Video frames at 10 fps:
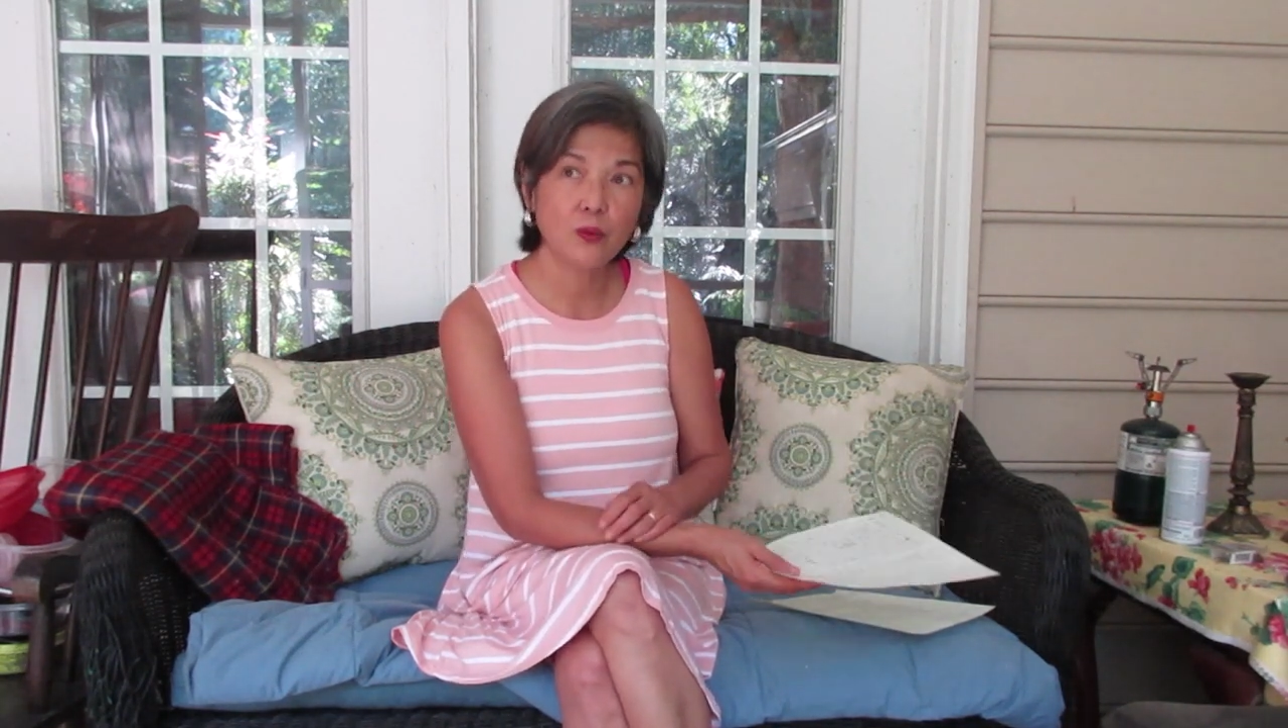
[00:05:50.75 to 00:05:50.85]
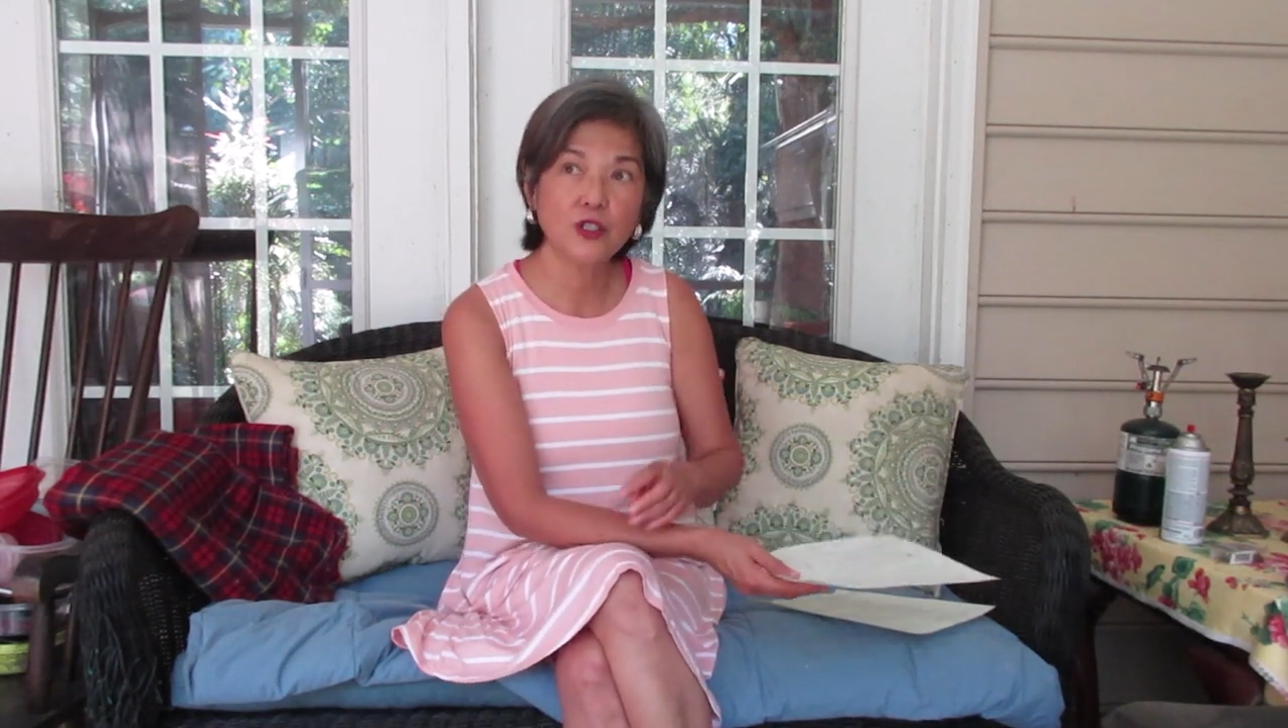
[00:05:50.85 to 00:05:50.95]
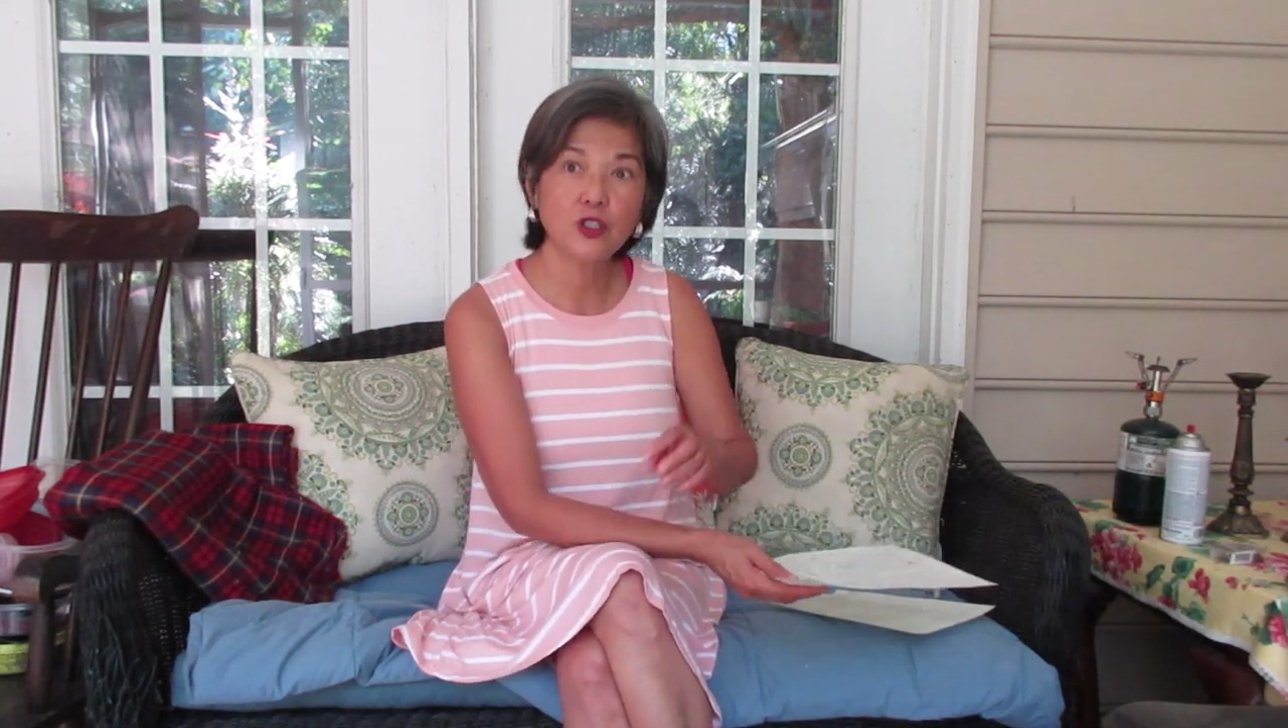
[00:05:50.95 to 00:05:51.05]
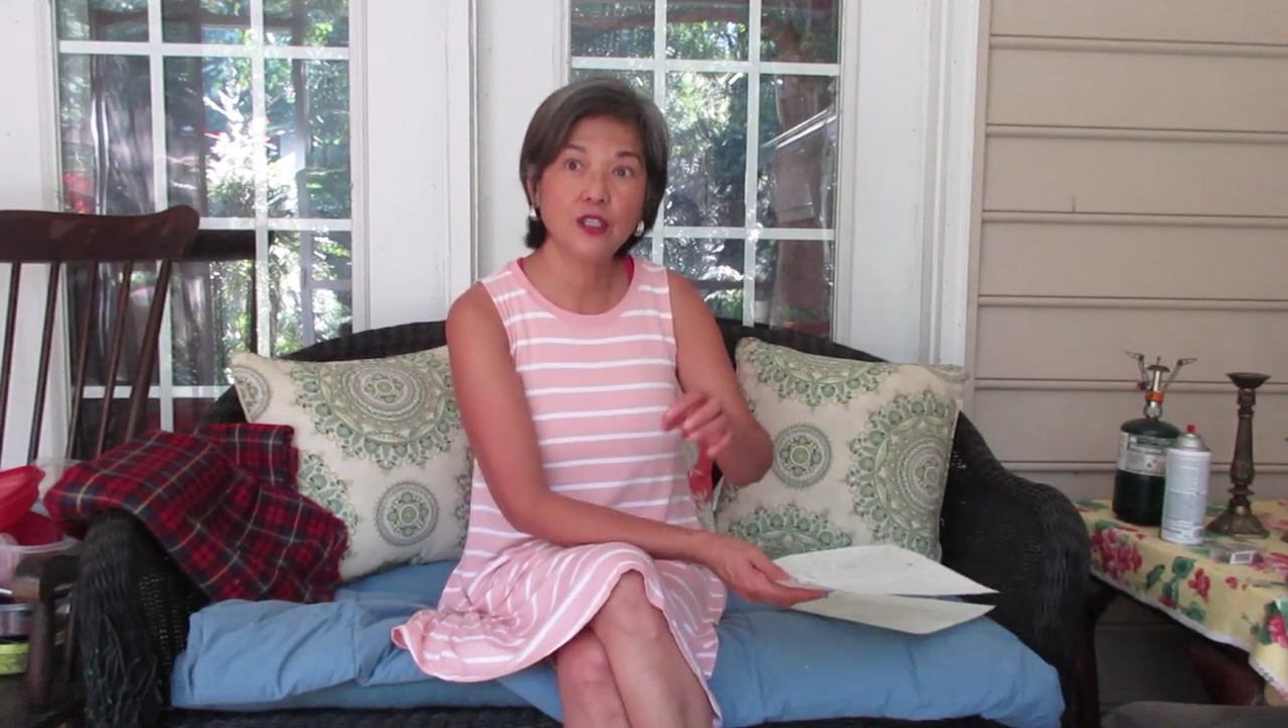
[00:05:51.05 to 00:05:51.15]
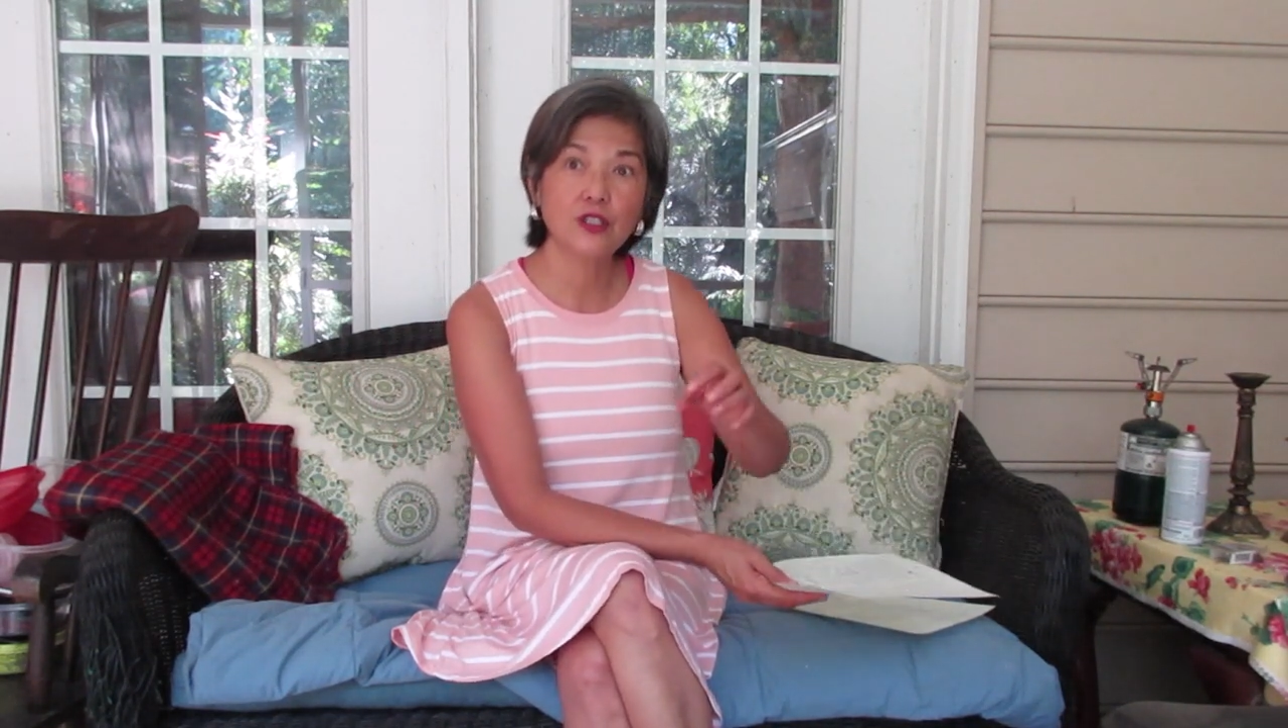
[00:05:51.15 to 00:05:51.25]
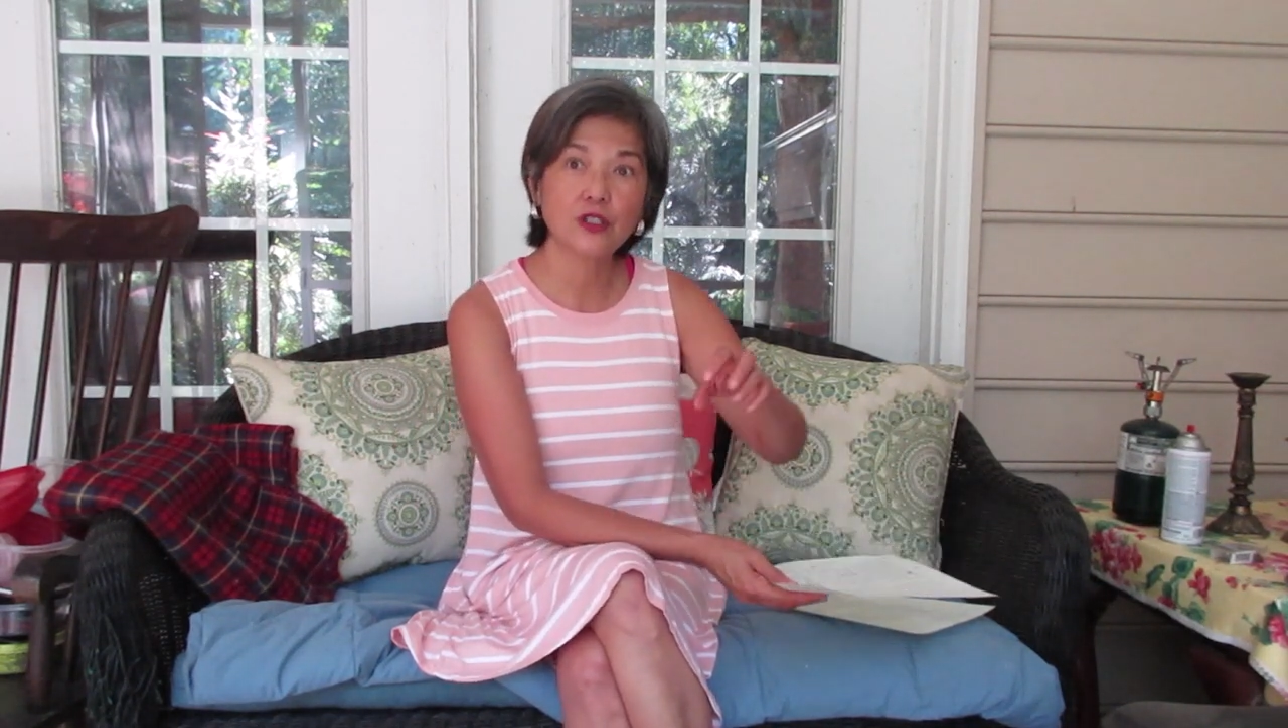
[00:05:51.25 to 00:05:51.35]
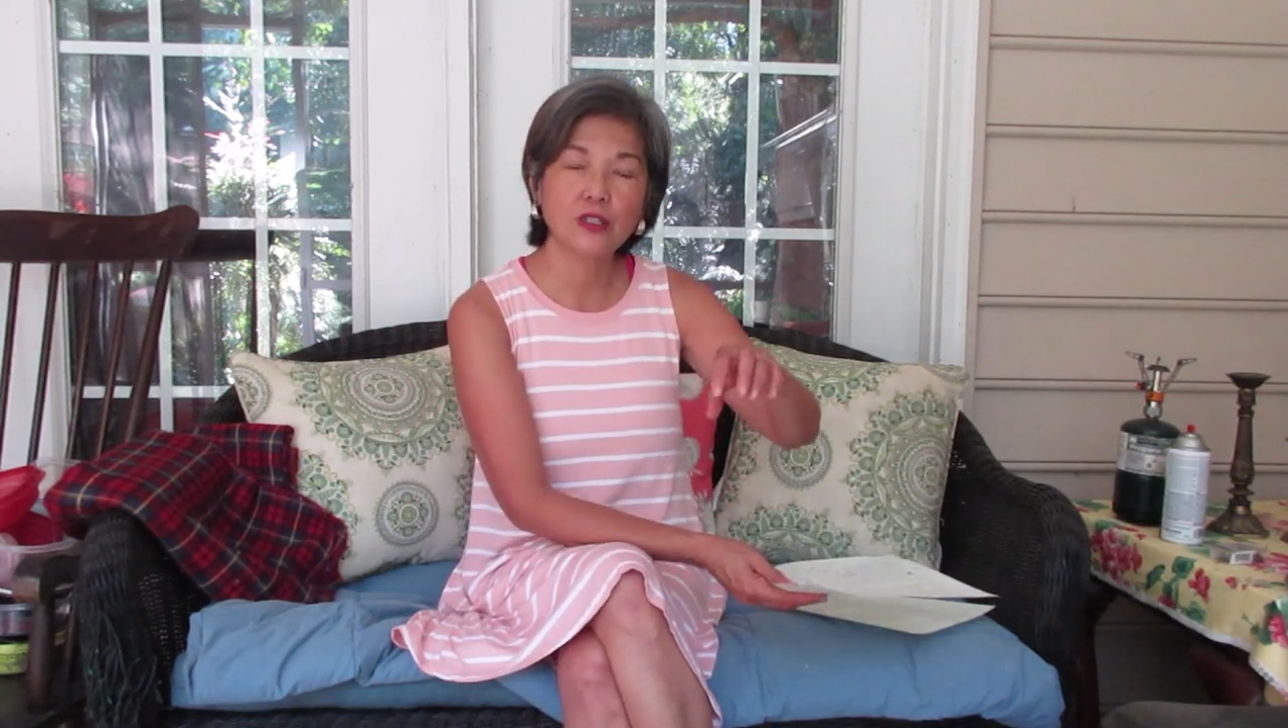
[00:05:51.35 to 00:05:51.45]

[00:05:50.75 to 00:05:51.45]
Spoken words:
which is